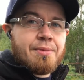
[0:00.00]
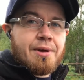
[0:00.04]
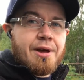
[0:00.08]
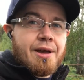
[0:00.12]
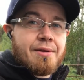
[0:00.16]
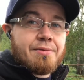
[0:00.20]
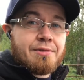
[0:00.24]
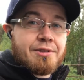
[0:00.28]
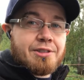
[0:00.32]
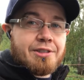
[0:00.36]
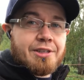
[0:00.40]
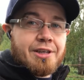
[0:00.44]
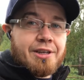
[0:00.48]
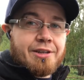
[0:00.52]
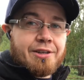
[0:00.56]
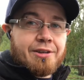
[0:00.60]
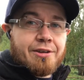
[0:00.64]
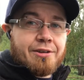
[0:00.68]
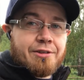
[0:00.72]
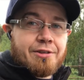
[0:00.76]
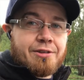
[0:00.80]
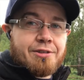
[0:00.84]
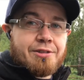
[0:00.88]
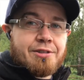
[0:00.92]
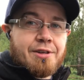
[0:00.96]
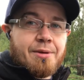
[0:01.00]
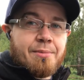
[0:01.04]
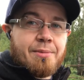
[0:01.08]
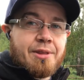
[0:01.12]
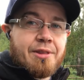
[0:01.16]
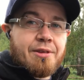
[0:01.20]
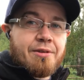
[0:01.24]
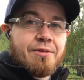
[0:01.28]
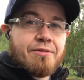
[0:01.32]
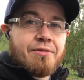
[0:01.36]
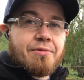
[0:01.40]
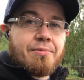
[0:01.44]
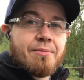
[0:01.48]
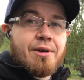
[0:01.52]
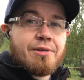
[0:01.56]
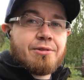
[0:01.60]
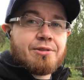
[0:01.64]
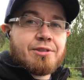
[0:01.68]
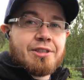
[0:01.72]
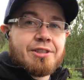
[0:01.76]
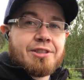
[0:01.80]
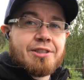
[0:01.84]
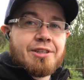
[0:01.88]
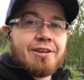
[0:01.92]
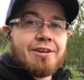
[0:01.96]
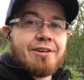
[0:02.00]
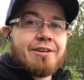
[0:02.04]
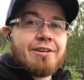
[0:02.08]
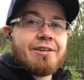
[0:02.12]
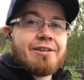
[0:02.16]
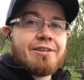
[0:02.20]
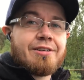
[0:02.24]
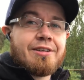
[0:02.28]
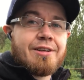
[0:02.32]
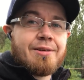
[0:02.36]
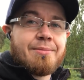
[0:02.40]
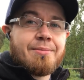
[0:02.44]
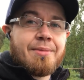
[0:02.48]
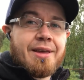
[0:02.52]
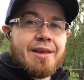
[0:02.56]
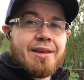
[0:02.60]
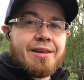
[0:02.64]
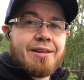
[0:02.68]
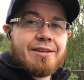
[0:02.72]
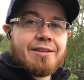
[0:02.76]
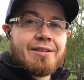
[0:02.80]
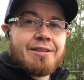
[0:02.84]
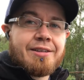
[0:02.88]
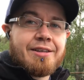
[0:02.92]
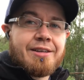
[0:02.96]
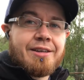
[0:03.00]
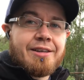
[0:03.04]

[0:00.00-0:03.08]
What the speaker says: I was standing on the summit of Mount Katahdin in Maine